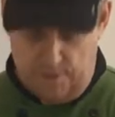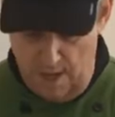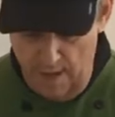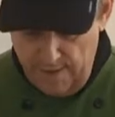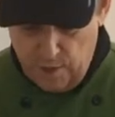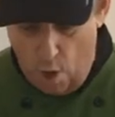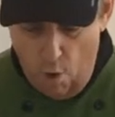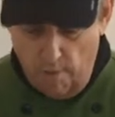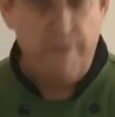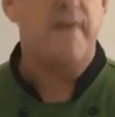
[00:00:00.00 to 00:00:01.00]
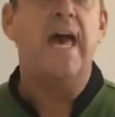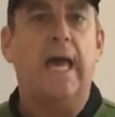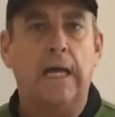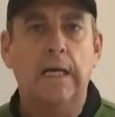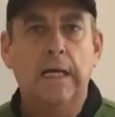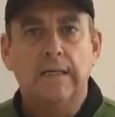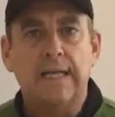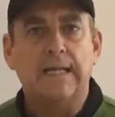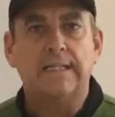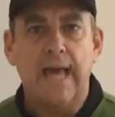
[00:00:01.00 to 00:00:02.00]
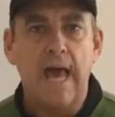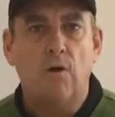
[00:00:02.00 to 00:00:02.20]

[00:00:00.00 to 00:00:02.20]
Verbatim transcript: So this whole thing is like ten